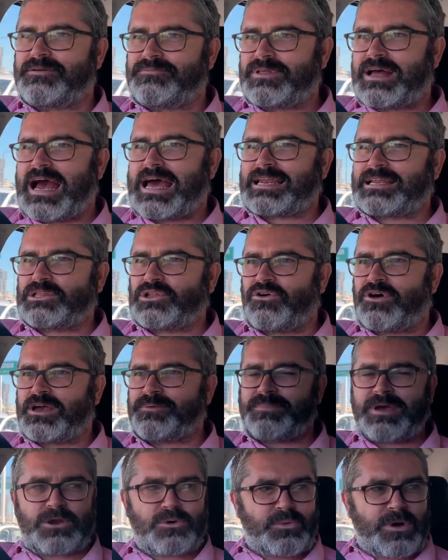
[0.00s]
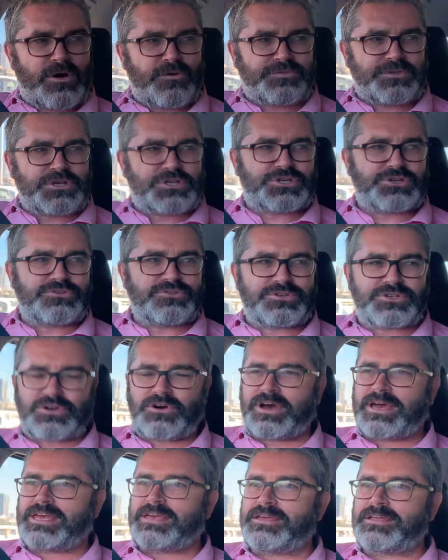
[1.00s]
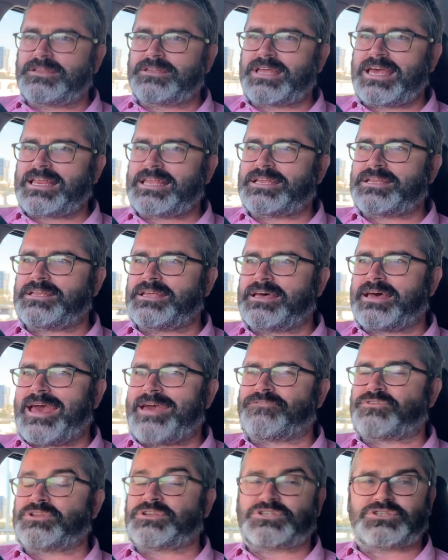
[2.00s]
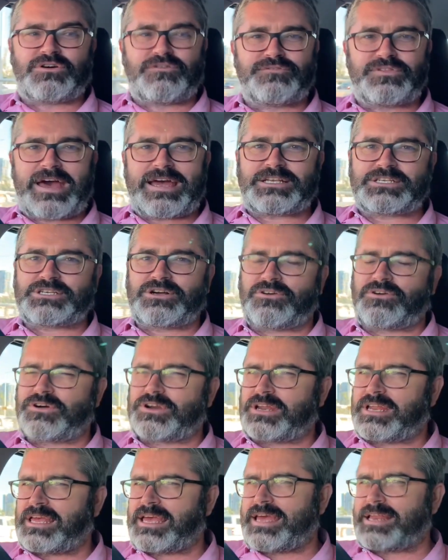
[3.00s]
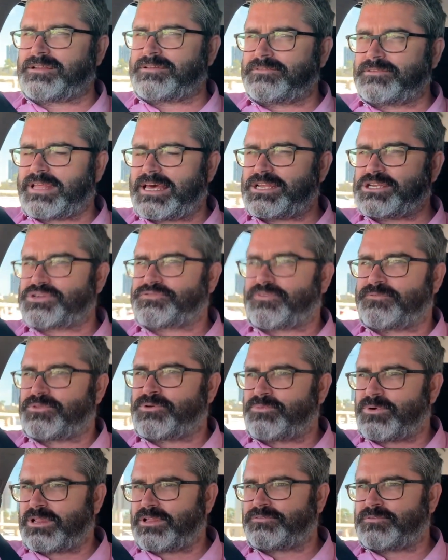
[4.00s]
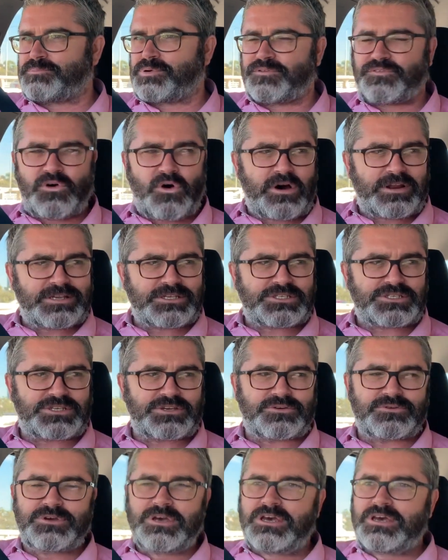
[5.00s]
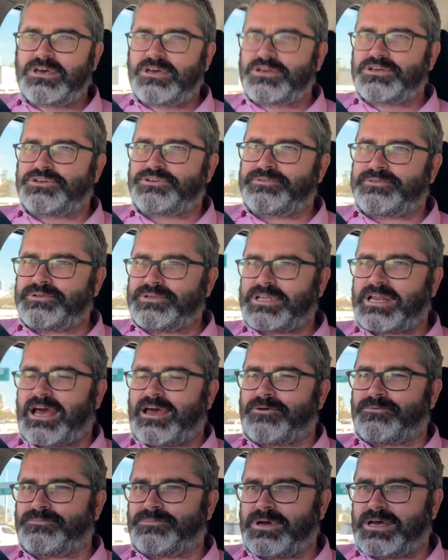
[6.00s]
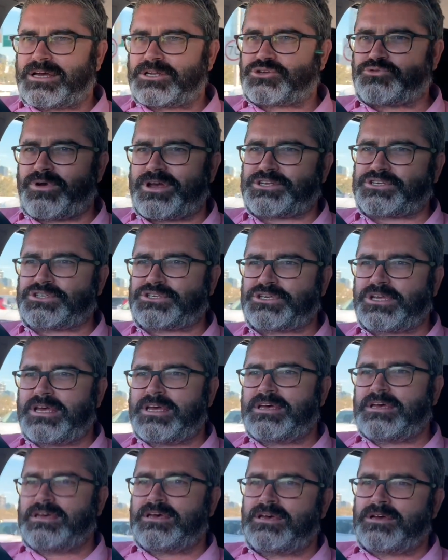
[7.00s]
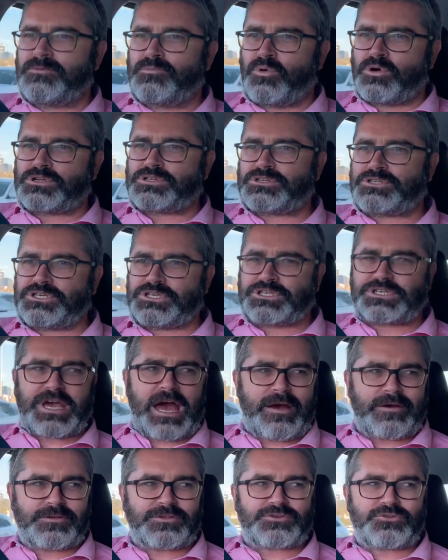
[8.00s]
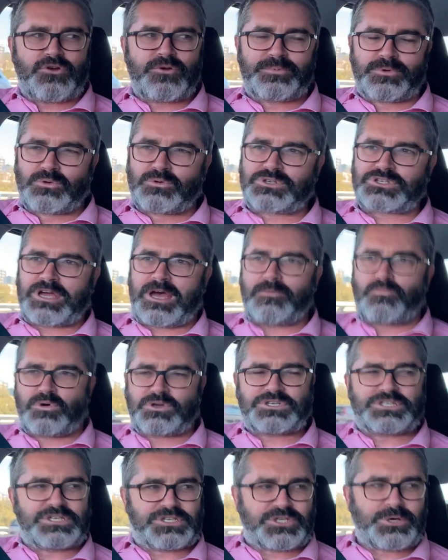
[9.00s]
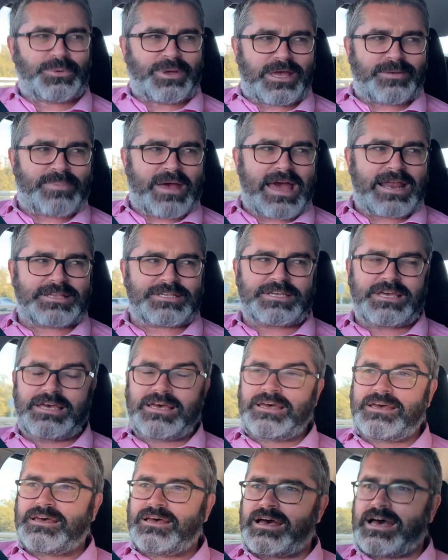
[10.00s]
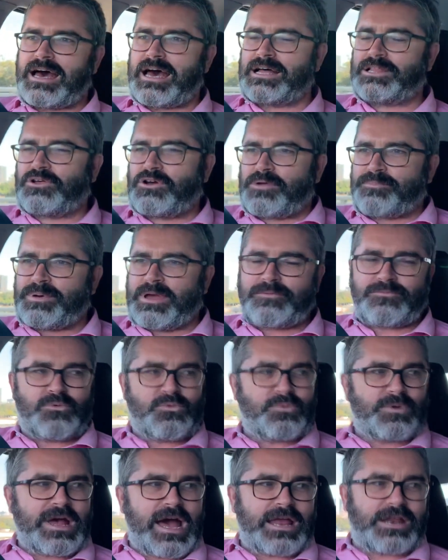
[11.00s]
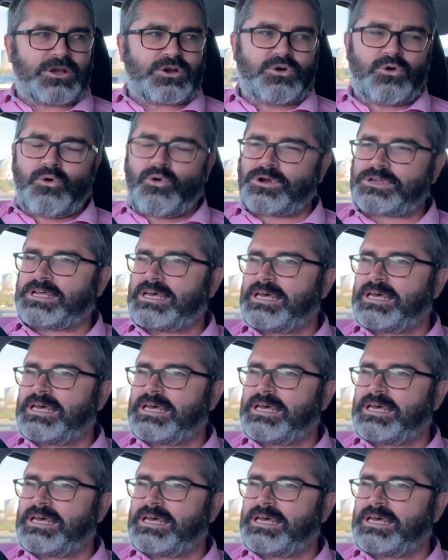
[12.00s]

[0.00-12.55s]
underlying mental health issues, I needed evidence of that, so I got her to get letters from the relevant providers to, you know, address what she's going through, but also what she's doing about it. A lot of people go to court